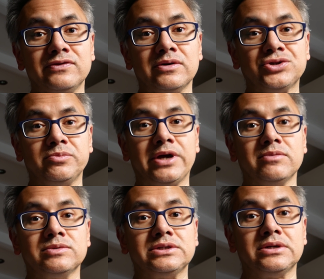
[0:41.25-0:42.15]
So I should be
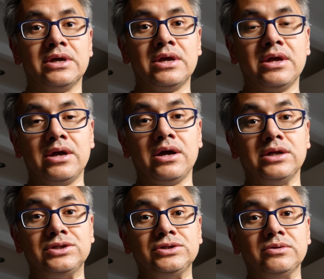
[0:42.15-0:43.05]
able to
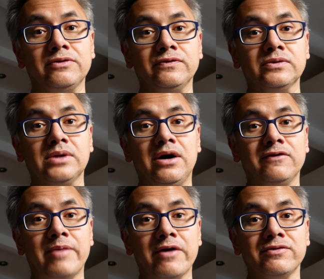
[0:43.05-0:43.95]
do a full
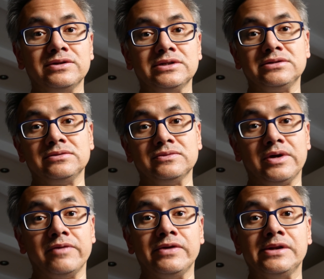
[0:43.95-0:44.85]
half marathon distance, or
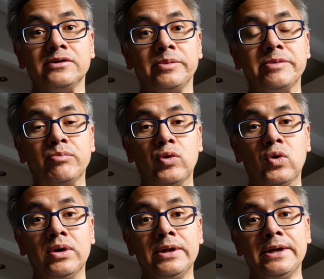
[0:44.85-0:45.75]
hopefully a little bit
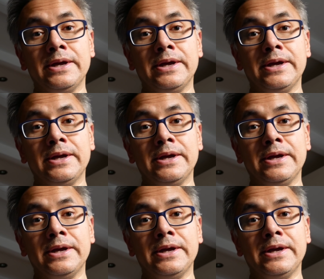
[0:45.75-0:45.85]
more.